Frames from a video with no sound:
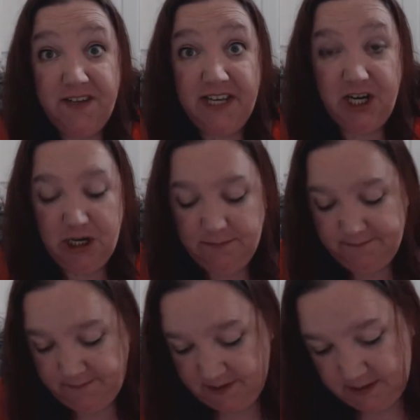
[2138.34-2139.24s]
Go
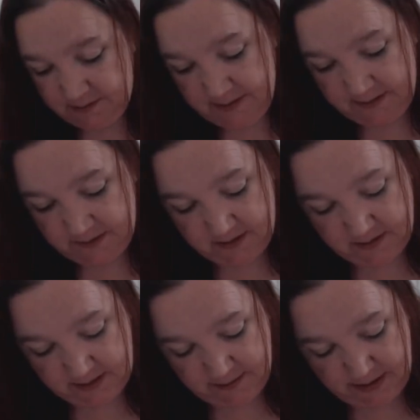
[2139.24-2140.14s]
figure. I'm going to have
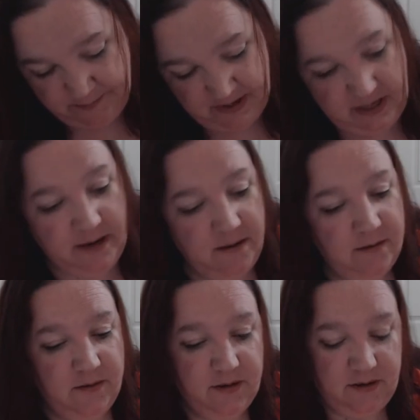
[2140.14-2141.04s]
to get my button
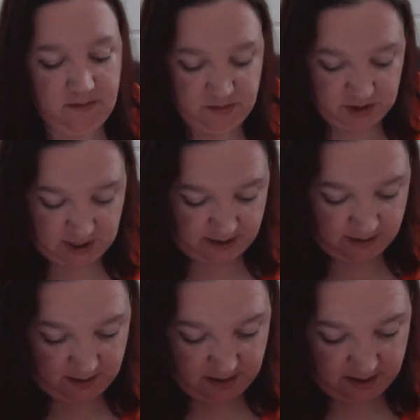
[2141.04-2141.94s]
gear and learn to
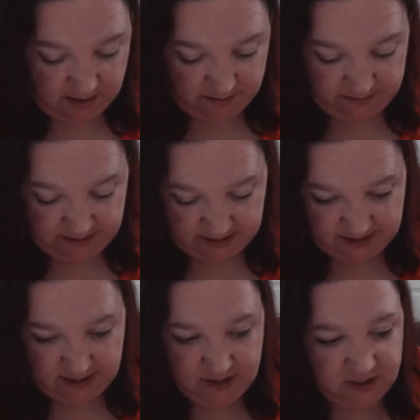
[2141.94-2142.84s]
crochet.
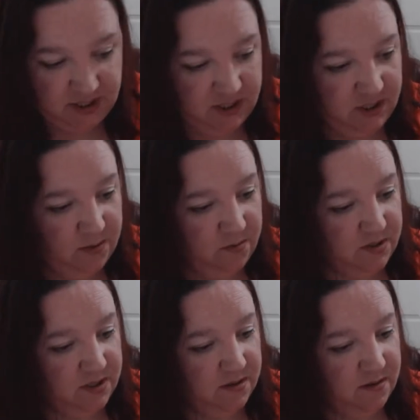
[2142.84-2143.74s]
This is
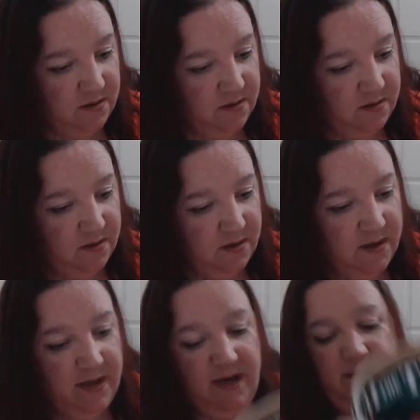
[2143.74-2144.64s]
cute.
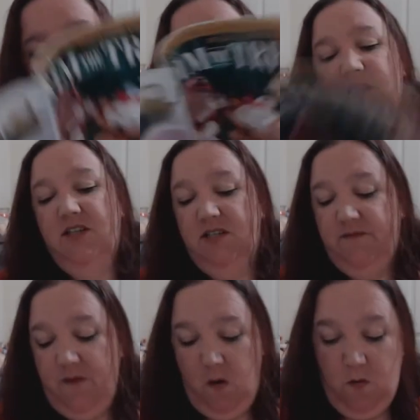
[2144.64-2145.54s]
And this is
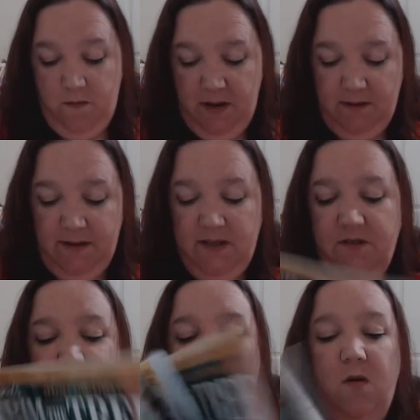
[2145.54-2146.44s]
just foam.
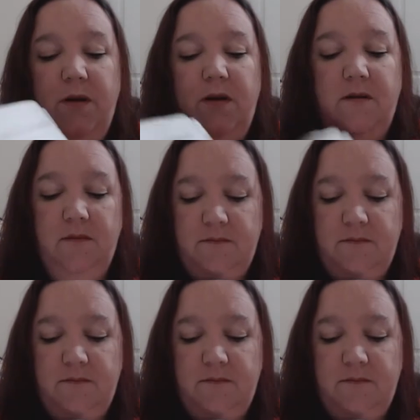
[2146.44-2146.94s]
These are foam.